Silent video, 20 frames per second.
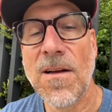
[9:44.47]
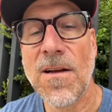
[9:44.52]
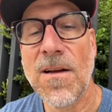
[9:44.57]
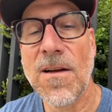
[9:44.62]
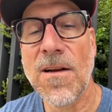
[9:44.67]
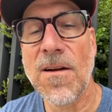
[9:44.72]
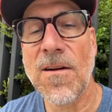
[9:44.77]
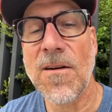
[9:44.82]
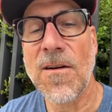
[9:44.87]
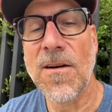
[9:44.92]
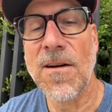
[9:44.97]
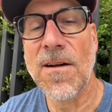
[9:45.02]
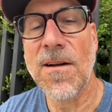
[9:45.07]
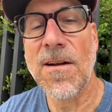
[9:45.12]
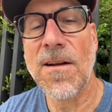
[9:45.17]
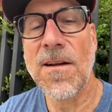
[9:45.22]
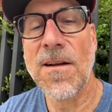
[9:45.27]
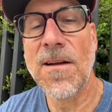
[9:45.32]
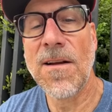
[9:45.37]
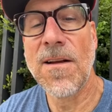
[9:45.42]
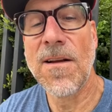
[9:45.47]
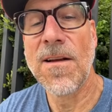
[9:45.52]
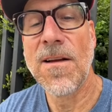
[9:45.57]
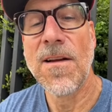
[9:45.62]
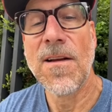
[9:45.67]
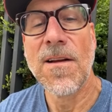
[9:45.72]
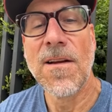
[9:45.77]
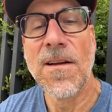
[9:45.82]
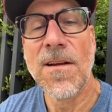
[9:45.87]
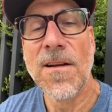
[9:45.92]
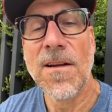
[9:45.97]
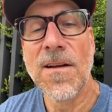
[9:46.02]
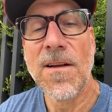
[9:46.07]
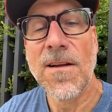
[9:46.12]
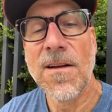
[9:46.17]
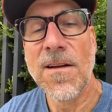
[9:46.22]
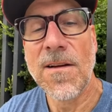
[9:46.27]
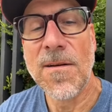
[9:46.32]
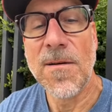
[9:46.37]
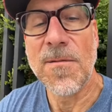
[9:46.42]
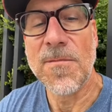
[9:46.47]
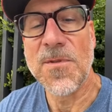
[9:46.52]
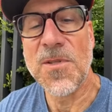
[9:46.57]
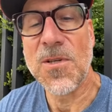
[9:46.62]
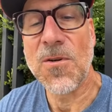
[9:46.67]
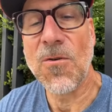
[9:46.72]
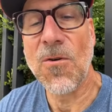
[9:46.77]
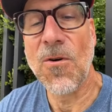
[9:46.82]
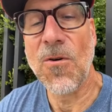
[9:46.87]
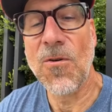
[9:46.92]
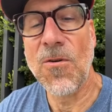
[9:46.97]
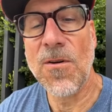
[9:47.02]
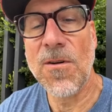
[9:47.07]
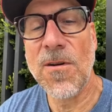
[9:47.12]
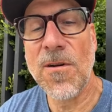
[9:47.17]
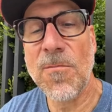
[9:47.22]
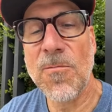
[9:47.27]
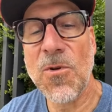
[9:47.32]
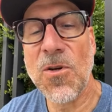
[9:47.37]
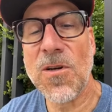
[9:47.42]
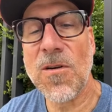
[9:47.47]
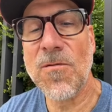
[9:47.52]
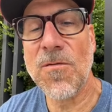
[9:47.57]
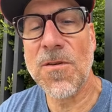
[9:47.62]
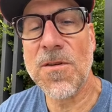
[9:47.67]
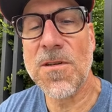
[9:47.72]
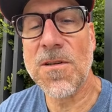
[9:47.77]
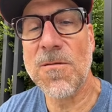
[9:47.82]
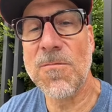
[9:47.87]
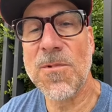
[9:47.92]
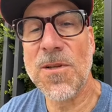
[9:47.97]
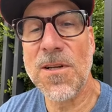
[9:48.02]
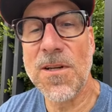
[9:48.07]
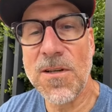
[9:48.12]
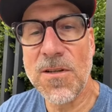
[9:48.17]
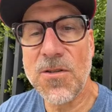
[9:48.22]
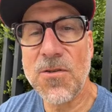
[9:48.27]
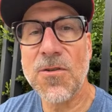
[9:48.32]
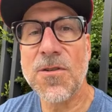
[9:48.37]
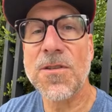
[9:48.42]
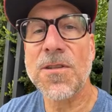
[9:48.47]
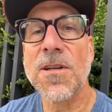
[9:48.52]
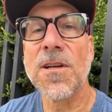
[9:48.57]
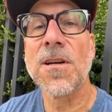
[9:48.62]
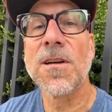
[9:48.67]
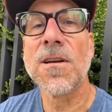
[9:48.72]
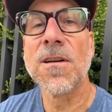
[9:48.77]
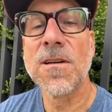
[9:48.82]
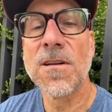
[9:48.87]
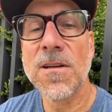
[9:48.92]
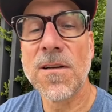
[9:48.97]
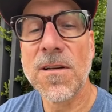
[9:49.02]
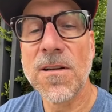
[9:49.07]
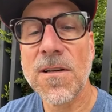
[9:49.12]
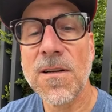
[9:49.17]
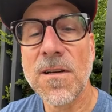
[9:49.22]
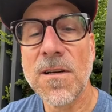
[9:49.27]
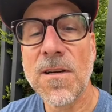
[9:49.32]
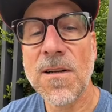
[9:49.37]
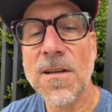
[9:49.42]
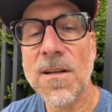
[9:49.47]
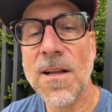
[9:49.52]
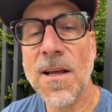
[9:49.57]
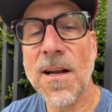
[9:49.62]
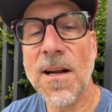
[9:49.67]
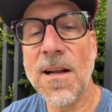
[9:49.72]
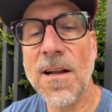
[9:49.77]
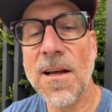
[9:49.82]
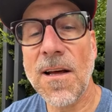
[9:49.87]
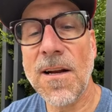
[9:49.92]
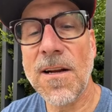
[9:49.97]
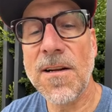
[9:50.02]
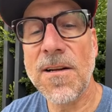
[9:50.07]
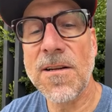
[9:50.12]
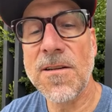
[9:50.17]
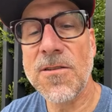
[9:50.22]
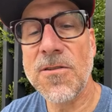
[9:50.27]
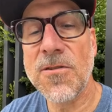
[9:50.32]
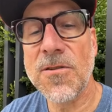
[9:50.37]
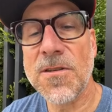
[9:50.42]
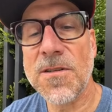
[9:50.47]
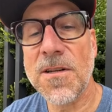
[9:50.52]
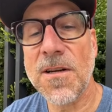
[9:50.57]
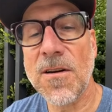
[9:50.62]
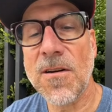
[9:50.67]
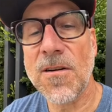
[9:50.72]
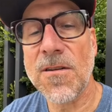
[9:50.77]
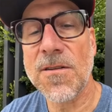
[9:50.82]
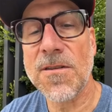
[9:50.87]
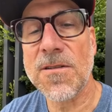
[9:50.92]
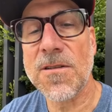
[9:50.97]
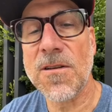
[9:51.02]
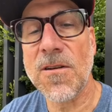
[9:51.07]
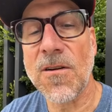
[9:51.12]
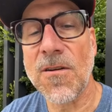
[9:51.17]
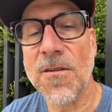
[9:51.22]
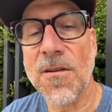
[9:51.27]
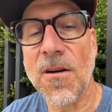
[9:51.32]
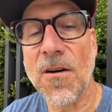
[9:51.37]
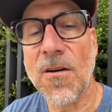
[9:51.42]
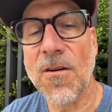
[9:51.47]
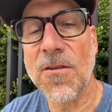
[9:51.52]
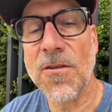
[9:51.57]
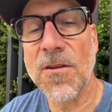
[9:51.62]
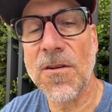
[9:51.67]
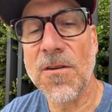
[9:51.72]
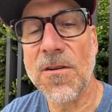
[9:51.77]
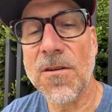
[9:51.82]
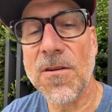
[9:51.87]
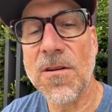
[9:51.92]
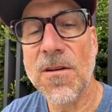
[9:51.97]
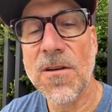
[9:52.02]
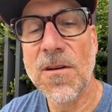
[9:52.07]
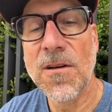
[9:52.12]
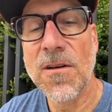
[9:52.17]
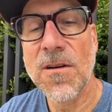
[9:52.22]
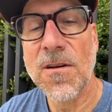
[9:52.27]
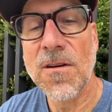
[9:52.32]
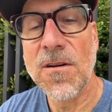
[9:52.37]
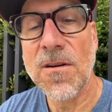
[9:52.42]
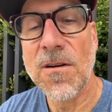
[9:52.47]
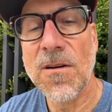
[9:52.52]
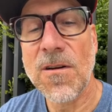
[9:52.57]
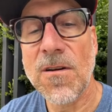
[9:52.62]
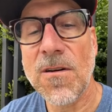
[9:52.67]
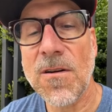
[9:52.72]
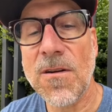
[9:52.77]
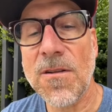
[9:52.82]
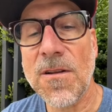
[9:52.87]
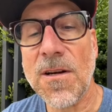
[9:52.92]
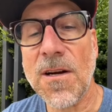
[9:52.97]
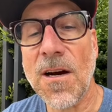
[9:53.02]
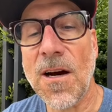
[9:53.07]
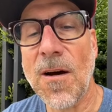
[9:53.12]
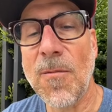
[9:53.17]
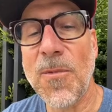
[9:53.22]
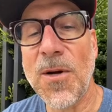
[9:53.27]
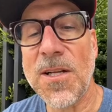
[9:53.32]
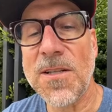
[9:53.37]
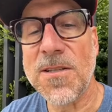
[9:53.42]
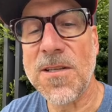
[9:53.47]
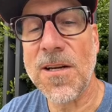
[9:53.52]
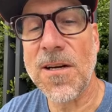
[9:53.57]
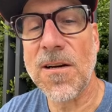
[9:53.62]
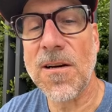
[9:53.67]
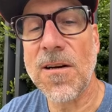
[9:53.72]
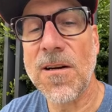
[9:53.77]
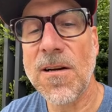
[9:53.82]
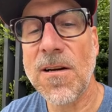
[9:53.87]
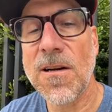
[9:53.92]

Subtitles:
All right. I'm scrolling. I'm looking for something interesting. Not a lot of interesting on this on the comments here.